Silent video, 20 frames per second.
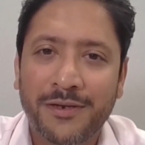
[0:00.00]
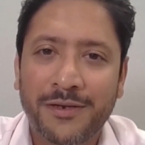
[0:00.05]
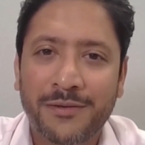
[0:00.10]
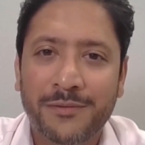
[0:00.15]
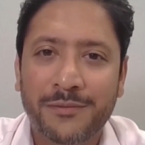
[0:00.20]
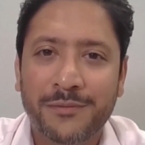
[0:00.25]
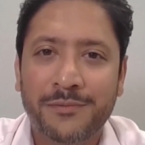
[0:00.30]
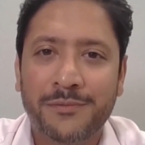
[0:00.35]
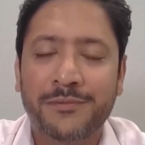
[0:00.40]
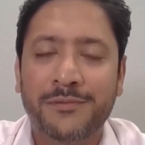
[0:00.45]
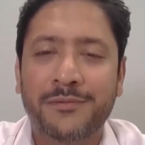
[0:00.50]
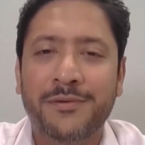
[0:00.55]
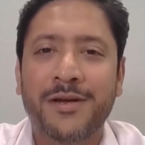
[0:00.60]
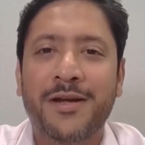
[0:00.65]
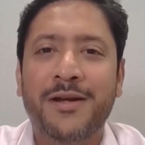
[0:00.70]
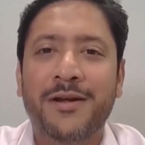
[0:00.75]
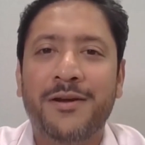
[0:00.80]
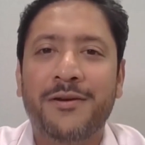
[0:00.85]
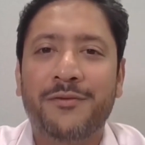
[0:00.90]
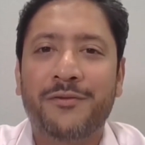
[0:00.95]
you
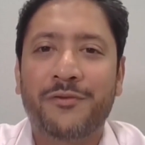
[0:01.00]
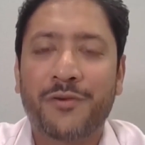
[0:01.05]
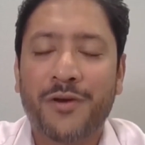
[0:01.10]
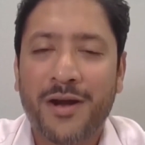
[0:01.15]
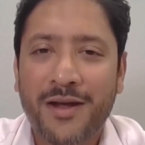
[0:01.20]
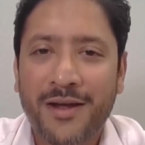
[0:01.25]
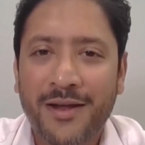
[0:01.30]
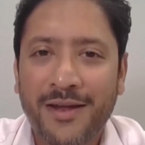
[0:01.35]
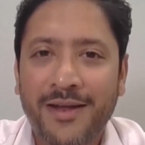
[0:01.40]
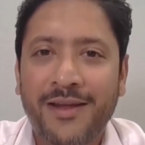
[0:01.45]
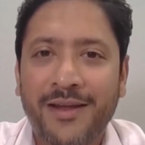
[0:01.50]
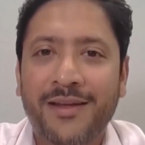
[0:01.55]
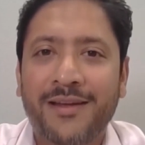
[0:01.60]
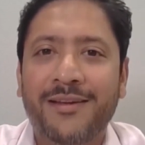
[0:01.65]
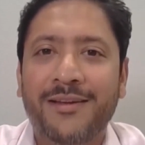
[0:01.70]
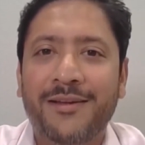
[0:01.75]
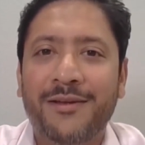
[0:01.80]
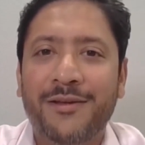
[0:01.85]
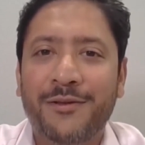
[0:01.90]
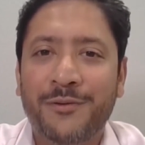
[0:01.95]

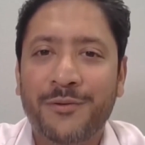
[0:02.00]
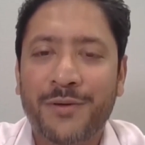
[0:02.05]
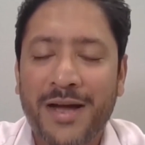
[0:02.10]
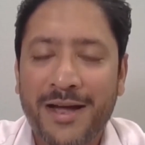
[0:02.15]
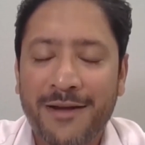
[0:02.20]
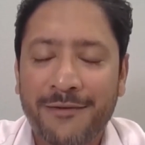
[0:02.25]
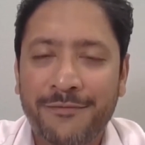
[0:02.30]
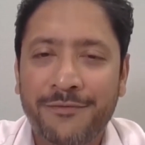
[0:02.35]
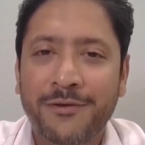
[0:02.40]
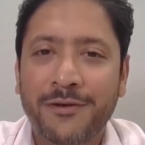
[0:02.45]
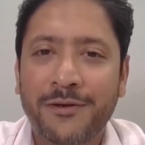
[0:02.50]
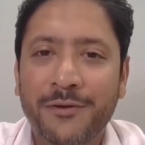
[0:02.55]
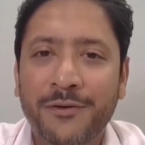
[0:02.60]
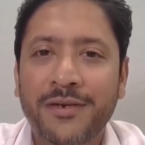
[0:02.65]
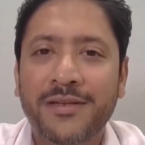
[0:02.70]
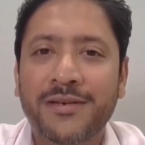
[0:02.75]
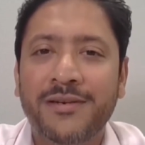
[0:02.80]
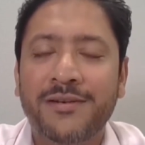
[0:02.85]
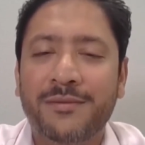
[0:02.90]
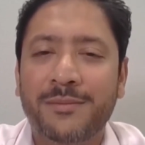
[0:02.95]
have to look
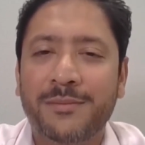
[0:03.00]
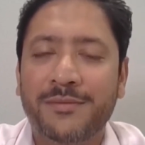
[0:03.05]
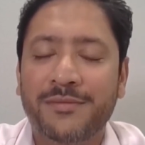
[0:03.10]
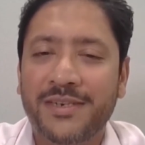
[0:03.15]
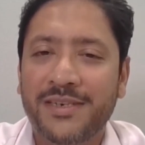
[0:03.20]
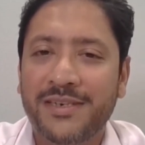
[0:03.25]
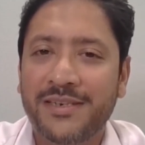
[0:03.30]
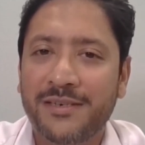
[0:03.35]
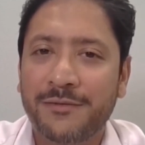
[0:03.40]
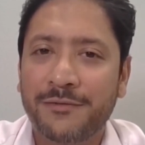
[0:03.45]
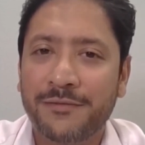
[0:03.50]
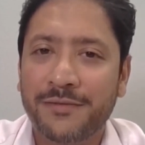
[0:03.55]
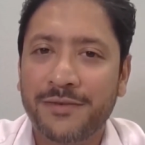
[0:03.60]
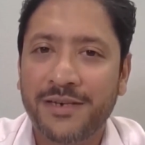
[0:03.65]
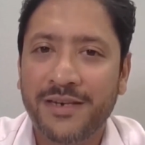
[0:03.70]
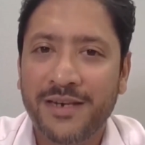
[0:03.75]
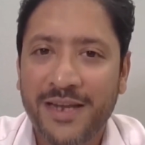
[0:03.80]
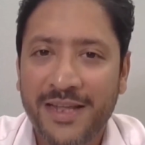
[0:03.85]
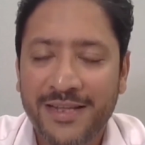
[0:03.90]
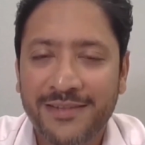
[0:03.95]
at it from a very different
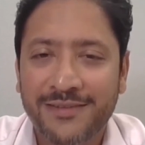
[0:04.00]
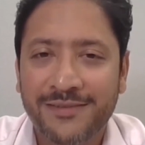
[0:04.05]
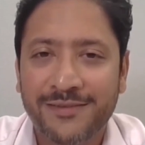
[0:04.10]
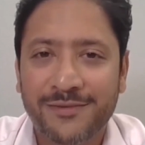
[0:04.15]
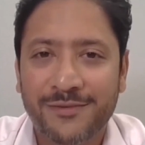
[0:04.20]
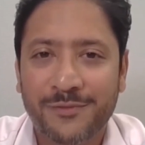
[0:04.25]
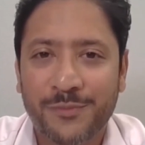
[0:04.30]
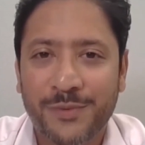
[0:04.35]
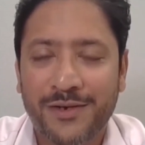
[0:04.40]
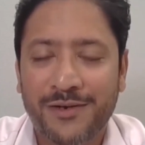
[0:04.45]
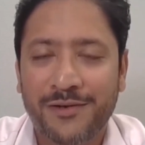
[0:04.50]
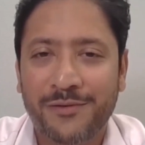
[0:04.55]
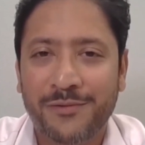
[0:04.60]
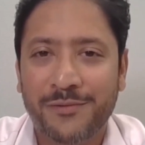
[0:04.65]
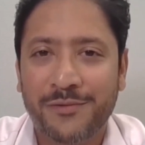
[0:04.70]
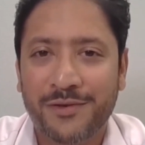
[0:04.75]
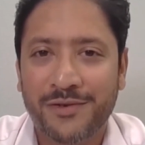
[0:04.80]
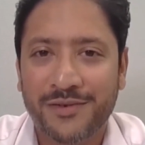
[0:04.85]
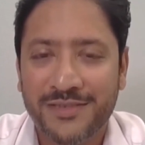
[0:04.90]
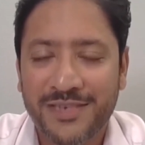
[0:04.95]
lens, where you
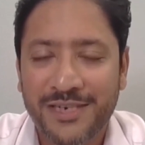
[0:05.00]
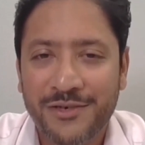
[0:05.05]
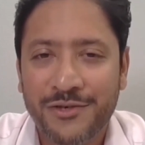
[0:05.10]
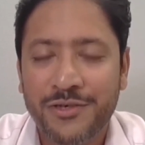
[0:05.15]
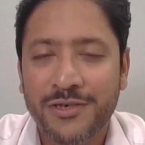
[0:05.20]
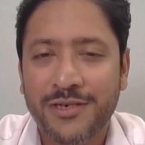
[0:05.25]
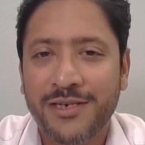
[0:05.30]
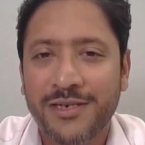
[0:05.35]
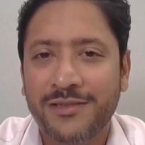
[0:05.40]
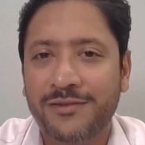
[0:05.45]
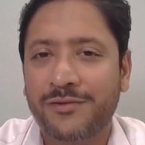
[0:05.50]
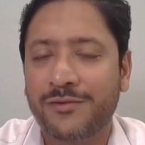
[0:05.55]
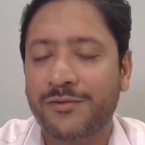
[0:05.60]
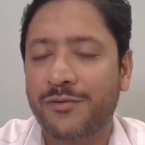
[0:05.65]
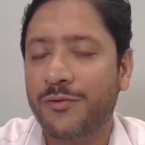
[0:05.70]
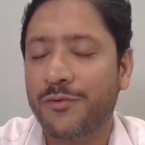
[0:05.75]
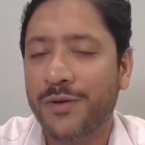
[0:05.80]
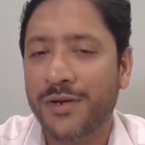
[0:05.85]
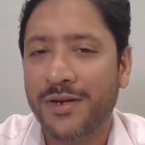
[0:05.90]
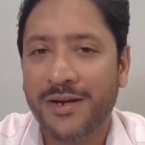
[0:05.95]
are essentially
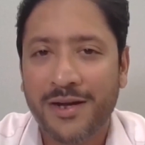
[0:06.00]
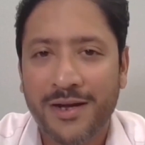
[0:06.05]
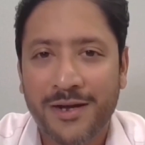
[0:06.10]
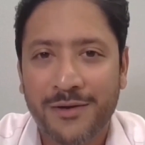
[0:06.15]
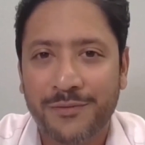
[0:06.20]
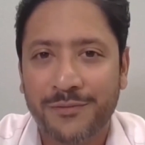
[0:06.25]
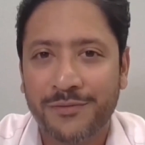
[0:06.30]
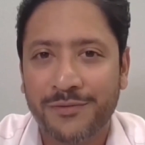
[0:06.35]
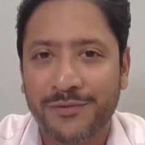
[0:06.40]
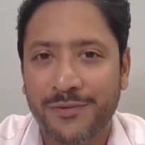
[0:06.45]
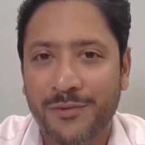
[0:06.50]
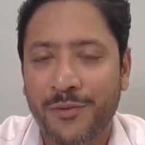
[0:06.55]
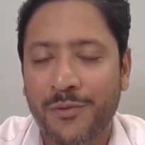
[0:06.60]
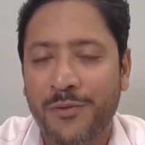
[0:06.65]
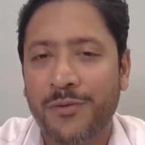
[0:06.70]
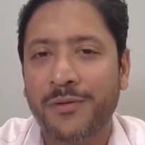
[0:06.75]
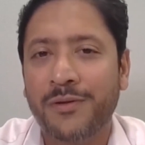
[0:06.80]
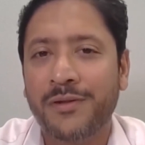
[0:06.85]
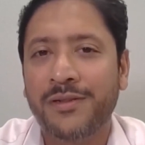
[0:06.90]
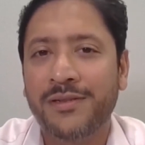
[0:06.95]
throwing out
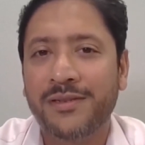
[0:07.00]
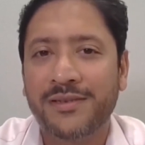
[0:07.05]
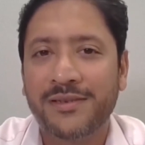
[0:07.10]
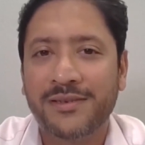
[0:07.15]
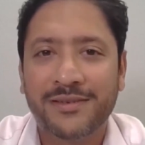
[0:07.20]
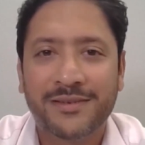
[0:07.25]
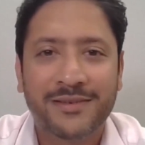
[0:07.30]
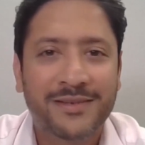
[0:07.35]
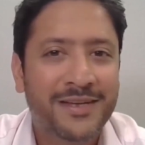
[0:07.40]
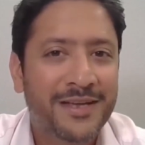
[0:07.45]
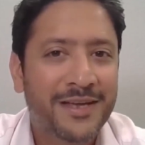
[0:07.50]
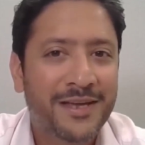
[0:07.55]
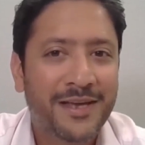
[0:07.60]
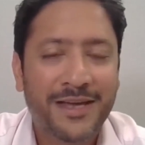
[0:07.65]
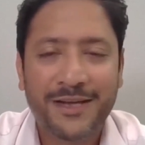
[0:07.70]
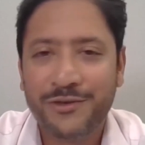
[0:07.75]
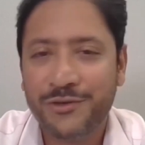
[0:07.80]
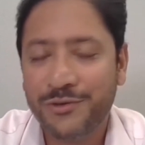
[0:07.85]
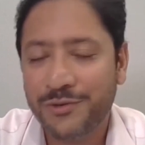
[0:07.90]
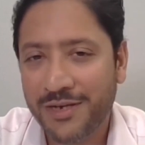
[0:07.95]
all the
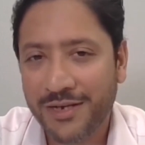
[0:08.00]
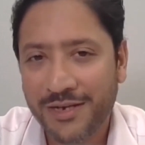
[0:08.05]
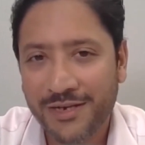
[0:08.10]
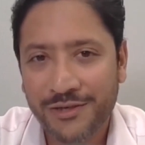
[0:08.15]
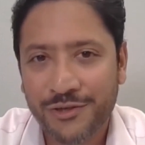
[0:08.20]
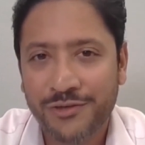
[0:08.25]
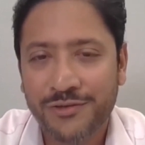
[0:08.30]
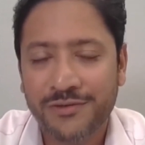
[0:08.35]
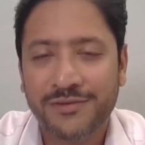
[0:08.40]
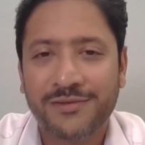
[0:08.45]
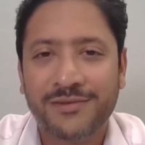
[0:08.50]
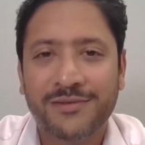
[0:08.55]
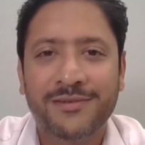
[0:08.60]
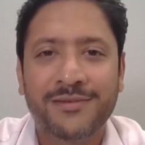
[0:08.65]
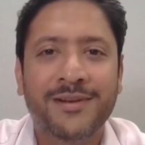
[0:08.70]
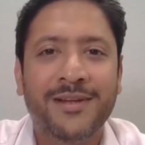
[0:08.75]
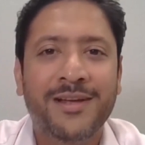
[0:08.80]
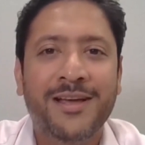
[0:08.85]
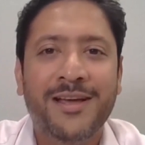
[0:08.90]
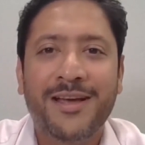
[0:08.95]
education,